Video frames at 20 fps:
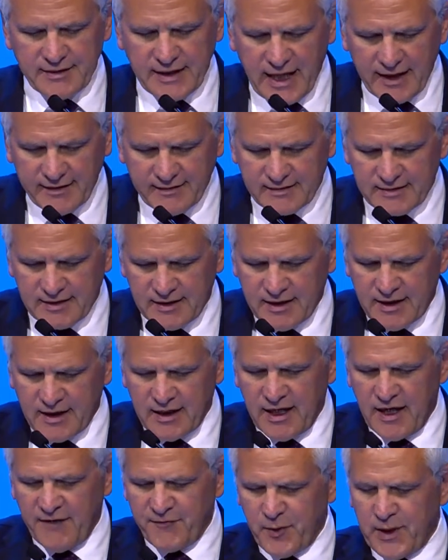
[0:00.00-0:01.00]
that
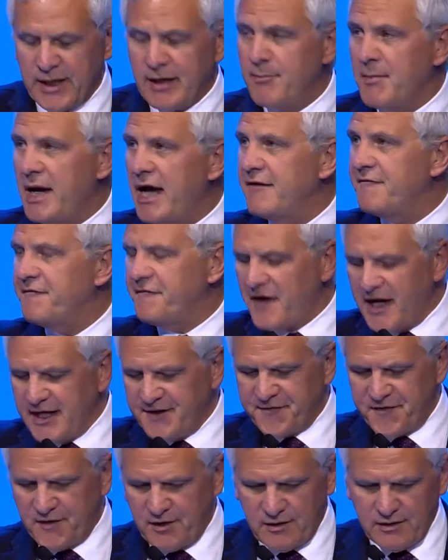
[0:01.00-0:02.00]
if we remain
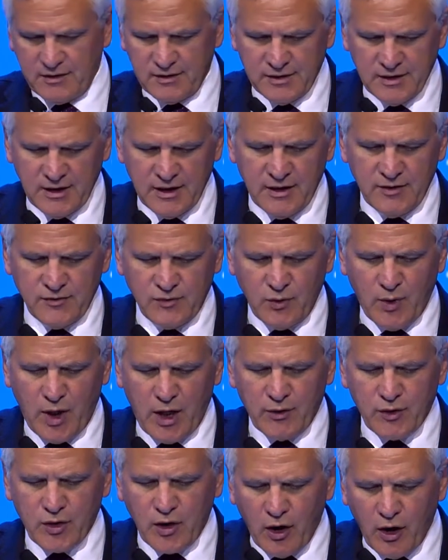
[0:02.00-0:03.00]
faithful to
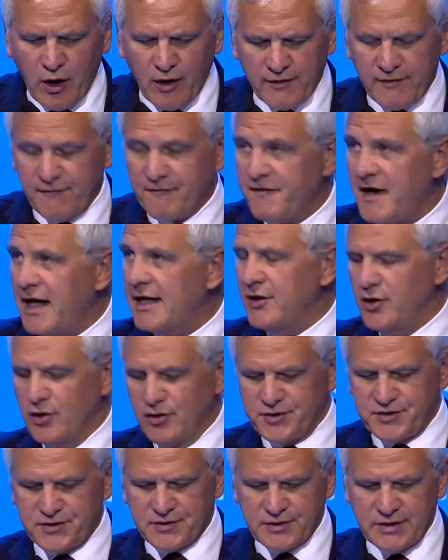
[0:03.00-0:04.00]
our core
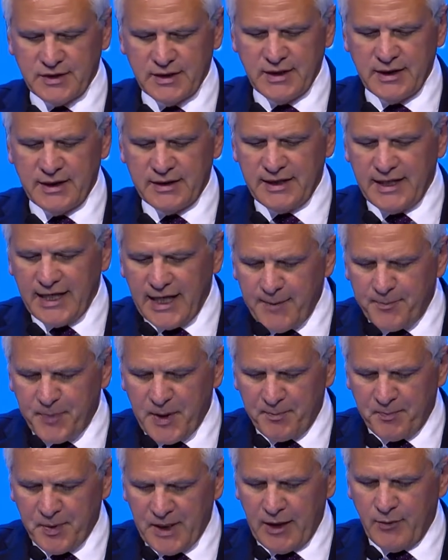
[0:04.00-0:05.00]
values, the
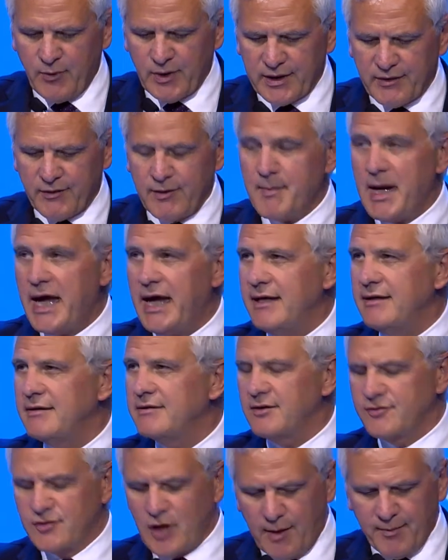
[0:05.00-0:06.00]
EPP will remain
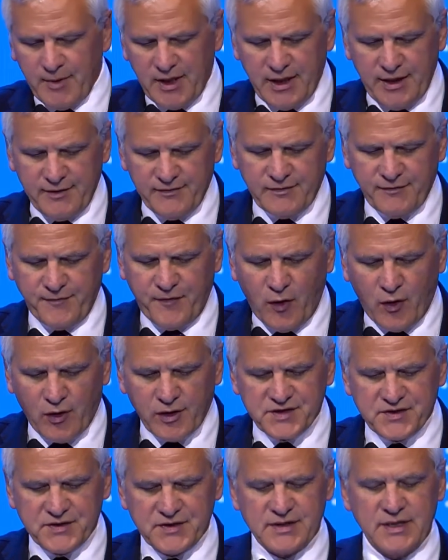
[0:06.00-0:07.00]
the dominant
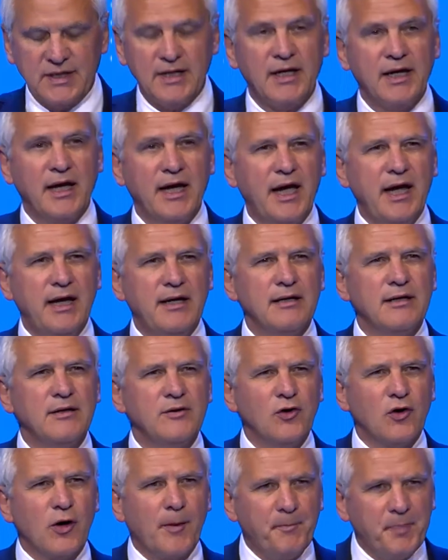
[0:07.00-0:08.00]
force in
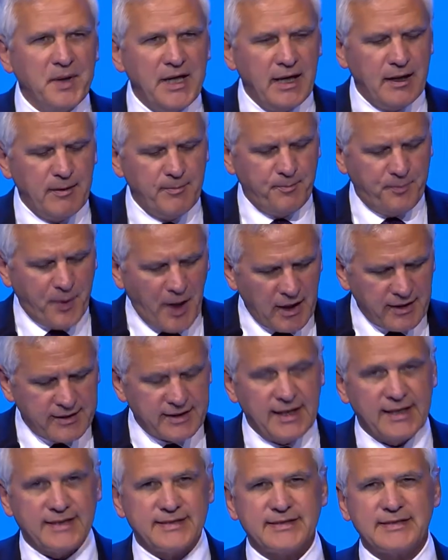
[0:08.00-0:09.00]
European
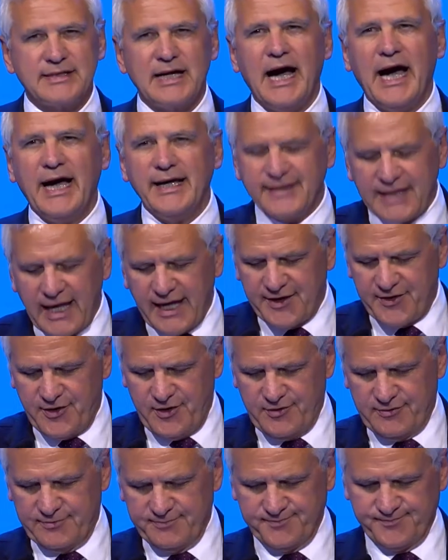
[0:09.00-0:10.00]
politics. I thank
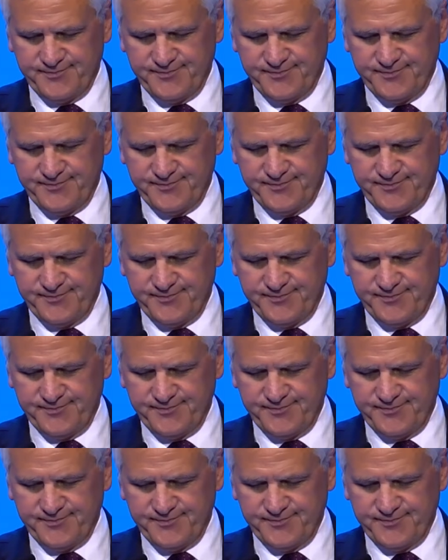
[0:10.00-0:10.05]
you.